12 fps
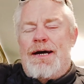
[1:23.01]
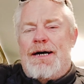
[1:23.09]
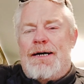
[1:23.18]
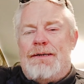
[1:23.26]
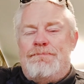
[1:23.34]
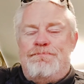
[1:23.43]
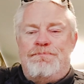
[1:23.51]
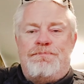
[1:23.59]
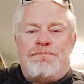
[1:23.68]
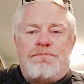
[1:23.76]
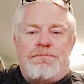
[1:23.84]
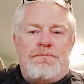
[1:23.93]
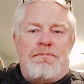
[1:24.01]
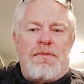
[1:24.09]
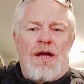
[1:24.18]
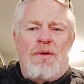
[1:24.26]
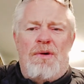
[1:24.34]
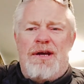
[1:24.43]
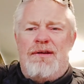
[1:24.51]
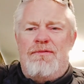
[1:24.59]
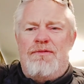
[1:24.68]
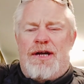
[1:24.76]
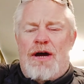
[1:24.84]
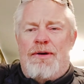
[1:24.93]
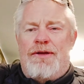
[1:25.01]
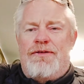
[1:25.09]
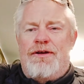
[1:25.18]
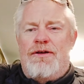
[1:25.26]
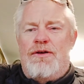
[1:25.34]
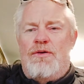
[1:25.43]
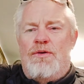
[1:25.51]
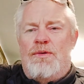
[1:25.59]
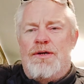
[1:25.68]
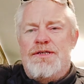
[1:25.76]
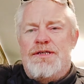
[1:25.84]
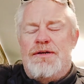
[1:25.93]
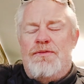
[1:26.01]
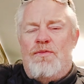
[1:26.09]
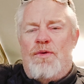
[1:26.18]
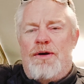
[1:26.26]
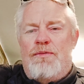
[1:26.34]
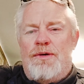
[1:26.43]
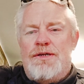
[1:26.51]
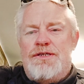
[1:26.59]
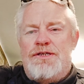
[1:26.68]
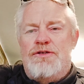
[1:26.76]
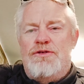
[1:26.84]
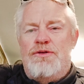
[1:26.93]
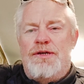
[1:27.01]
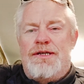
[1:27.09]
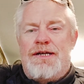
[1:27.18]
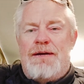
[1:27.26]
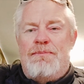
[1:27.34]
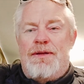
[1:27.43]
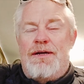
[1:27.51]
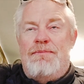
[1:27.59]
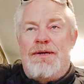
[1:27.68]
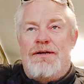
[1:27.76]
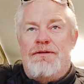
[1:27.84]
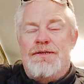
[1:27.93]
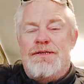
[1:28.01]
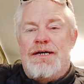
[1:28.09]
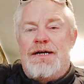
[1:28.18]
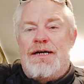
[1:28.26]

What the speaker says: I won't go into who it was and what it was too deeply, because